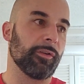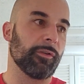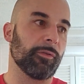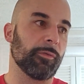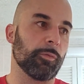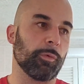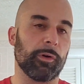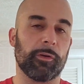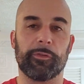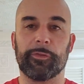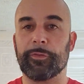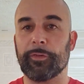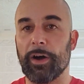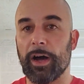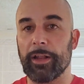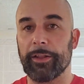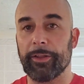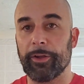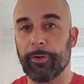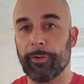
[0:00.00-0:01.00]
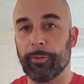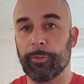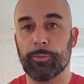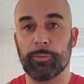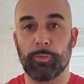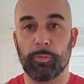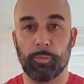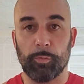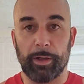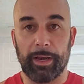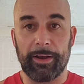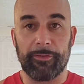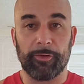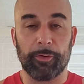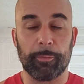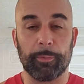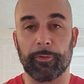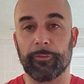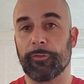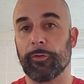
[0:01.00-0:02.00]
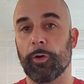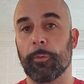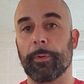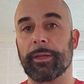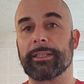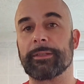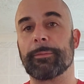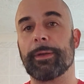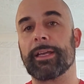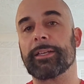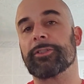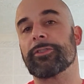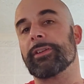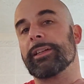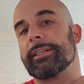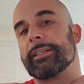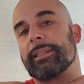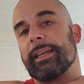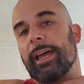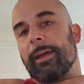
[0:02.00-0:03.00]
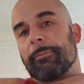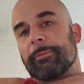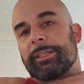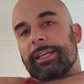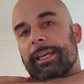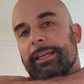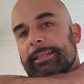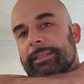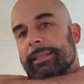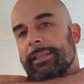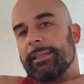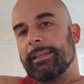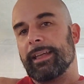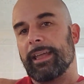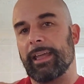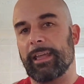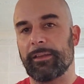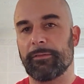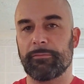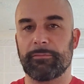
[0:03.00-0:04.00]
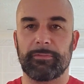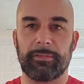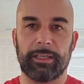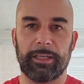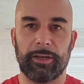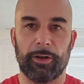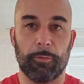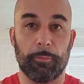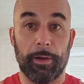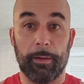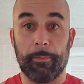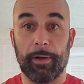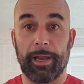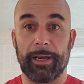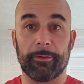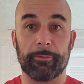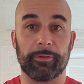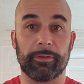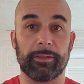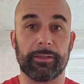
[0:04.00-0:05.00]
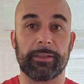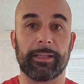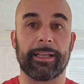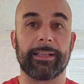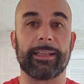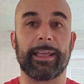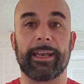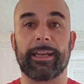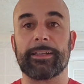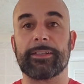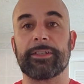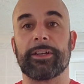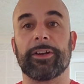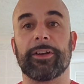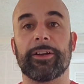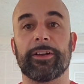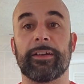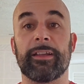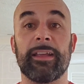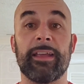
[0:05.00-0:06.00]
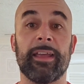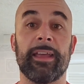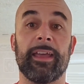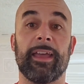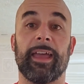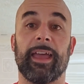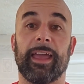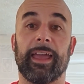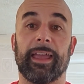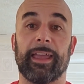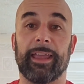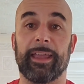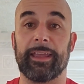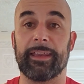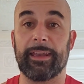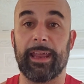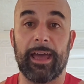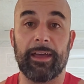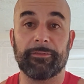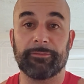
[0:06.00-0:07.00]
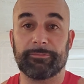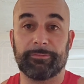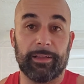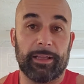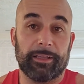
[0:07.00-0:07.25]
will follow whatever performance metrics I'm chasing, and my body will look like that in turn. And I'm